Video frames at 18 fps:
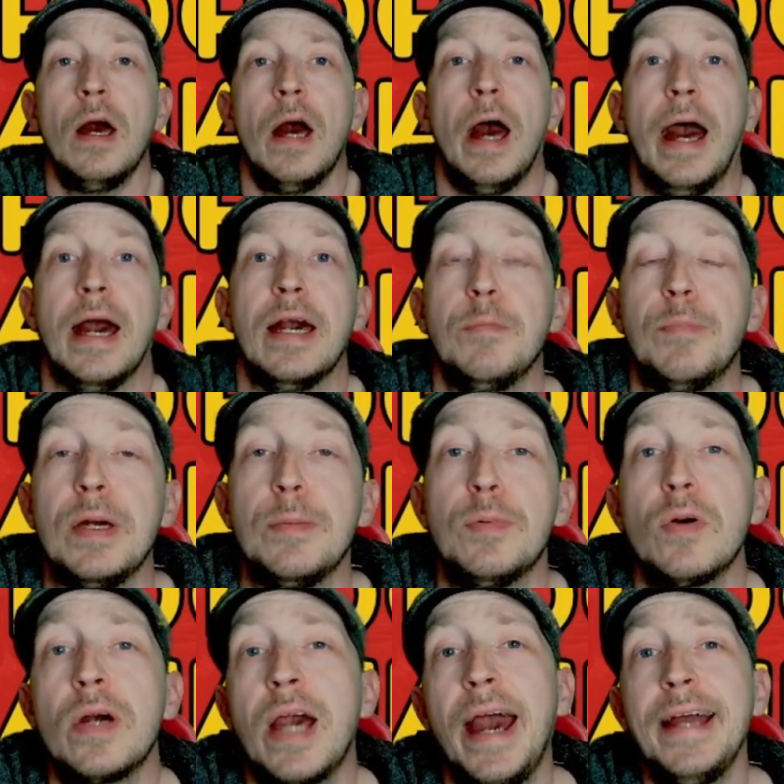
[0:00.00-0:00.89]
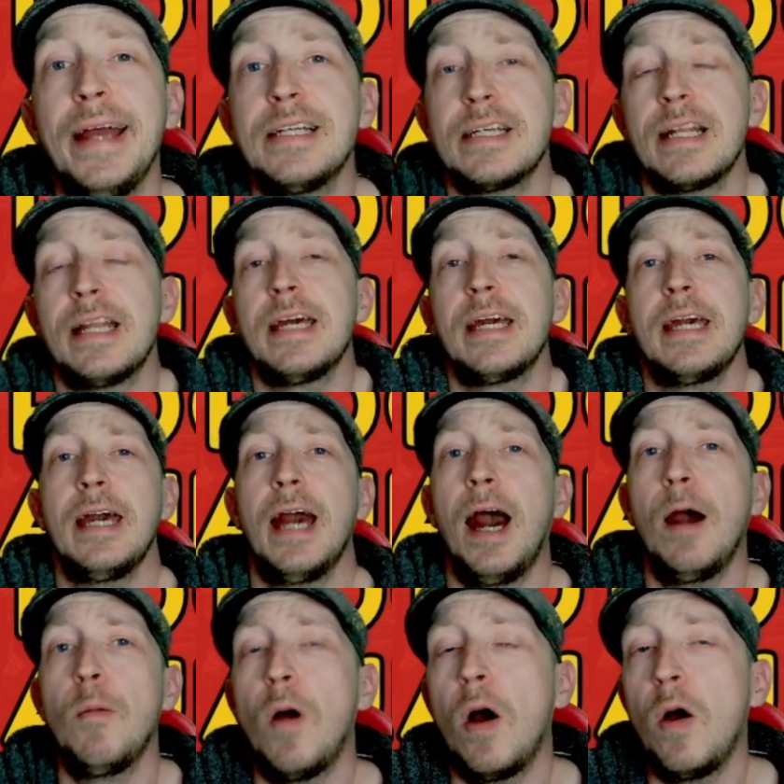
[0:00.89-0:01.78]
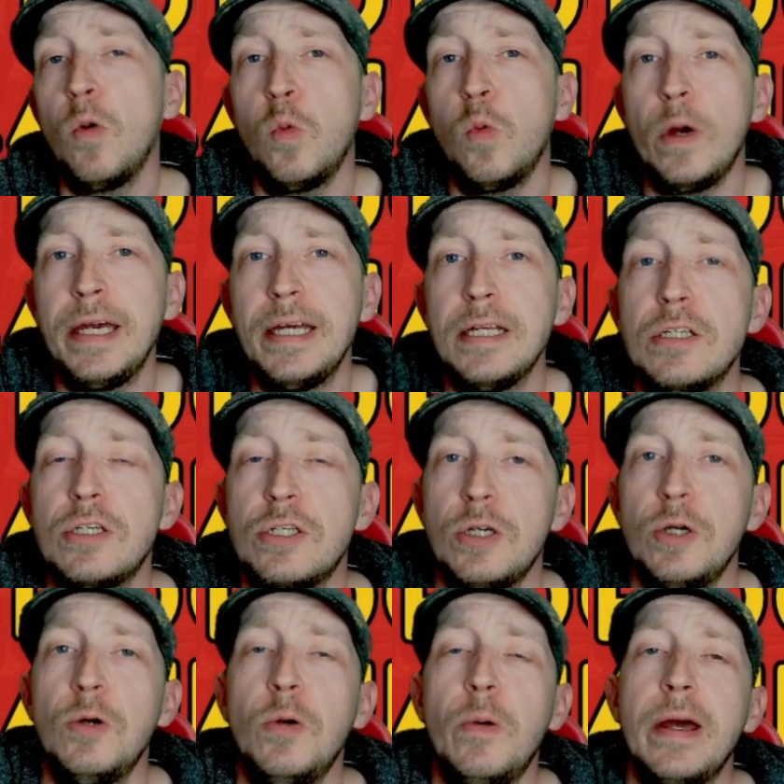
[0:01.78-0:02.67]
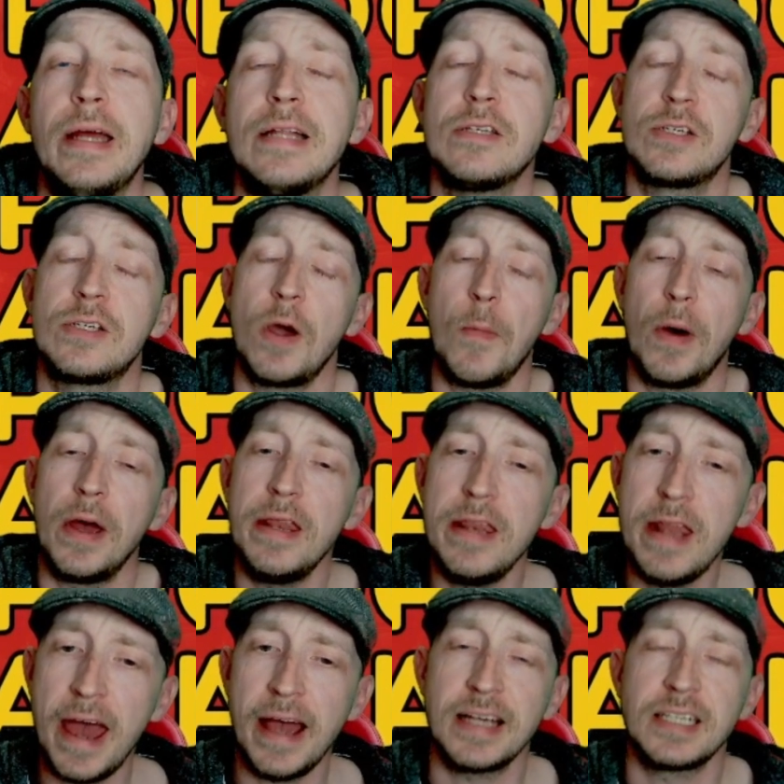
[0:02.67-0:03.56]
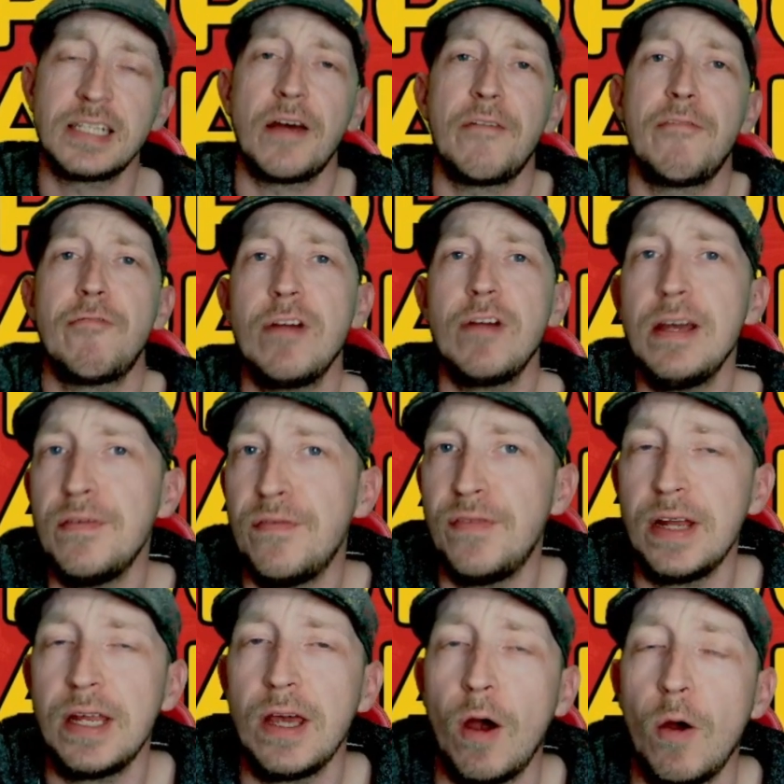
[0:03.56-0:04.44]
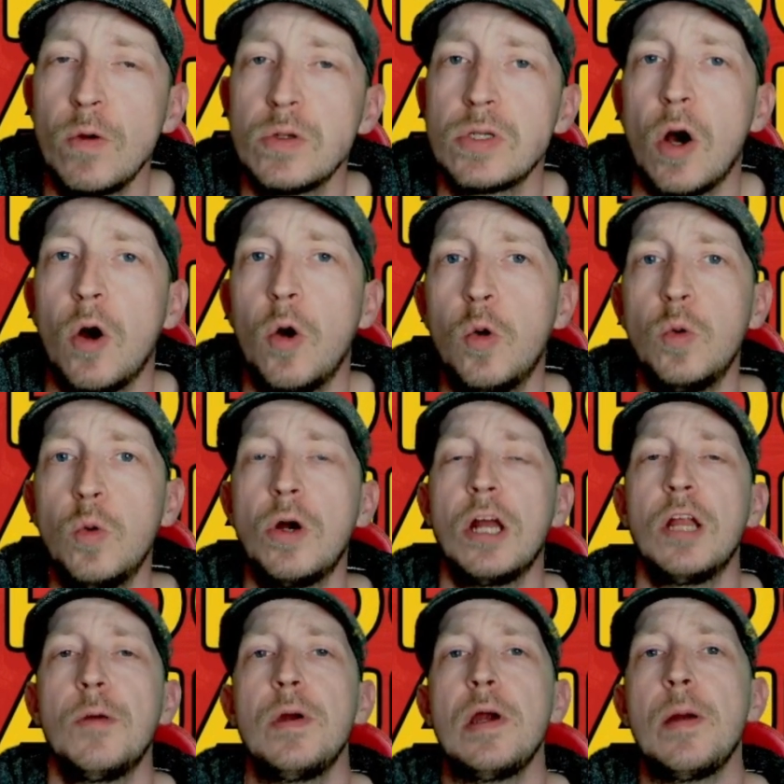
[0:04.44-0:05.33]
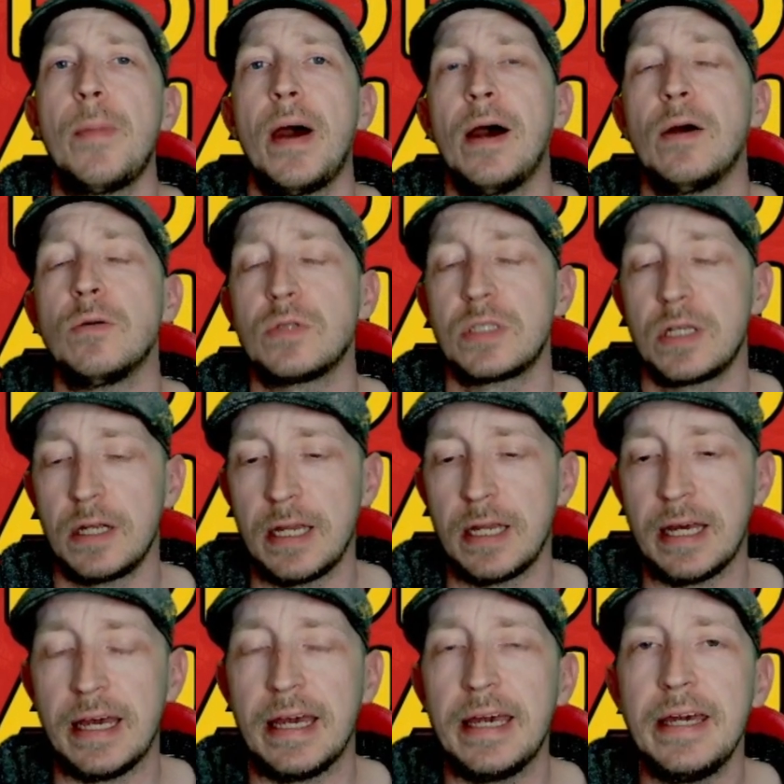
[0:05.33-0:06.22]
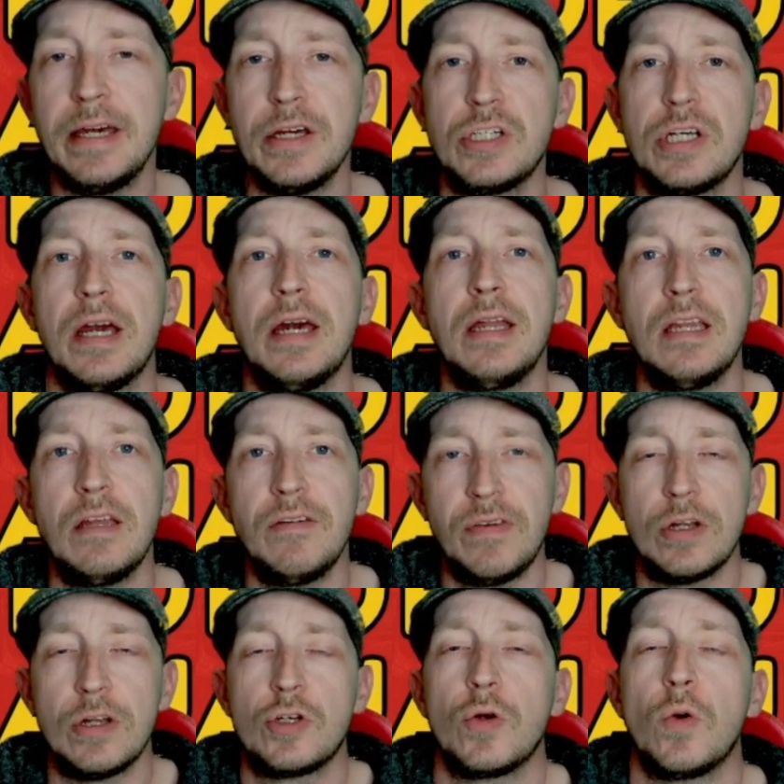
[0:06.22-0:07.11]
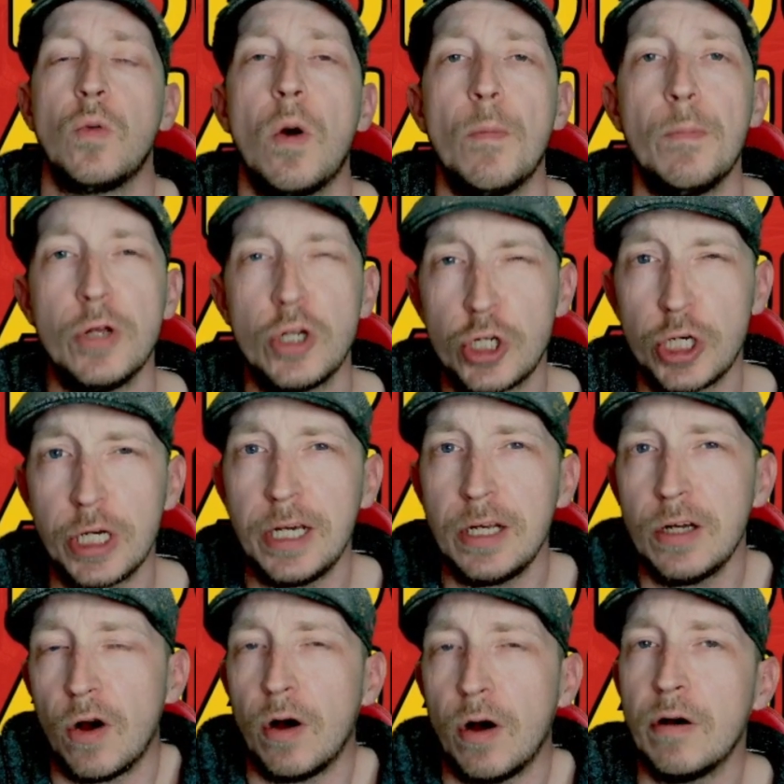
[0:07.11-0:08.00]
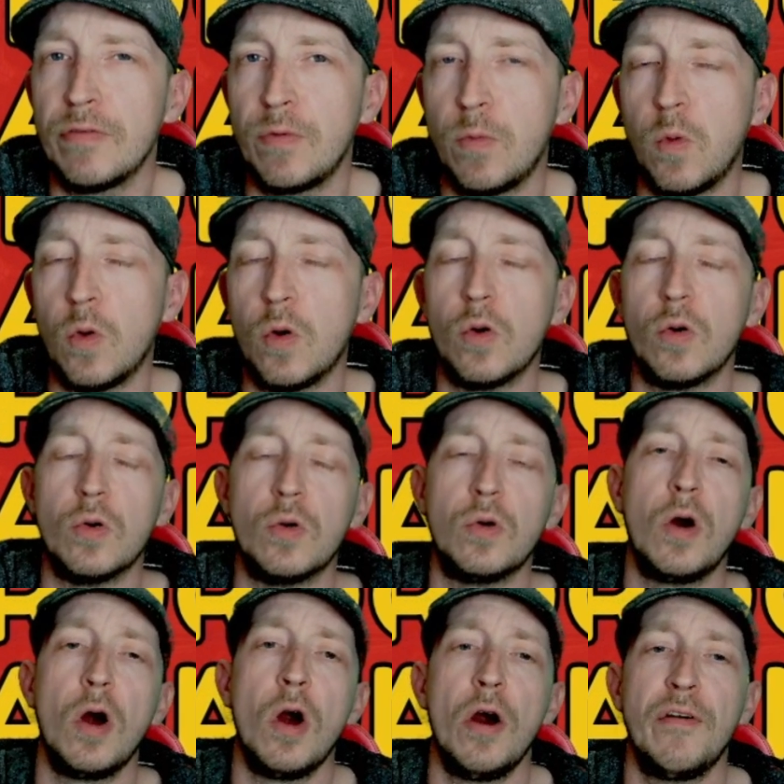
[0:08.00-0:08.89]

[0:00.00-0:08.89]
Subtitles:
Hey people, Kate Slinky, how are we doing? So my next three videos are going to be about each individual machine of war.